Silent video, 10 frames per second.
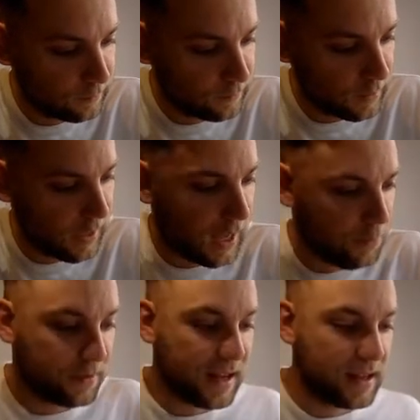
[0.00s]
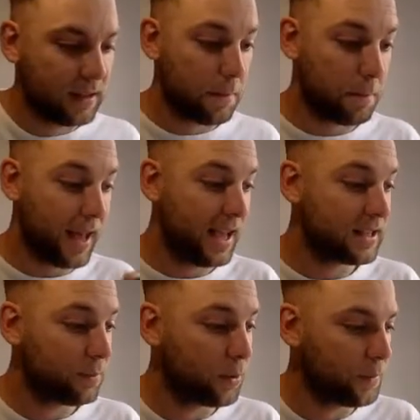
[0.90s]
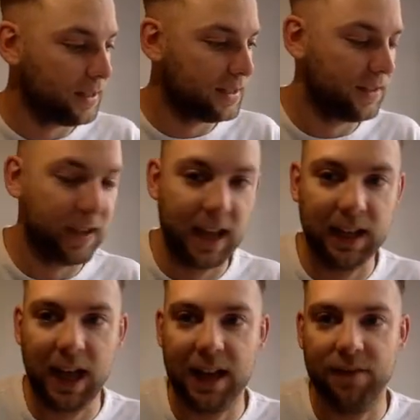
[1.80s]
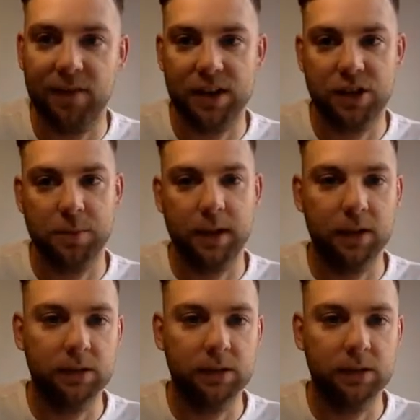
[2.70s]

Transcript: Okay, we're saying that P is the probability of getting a veg meal.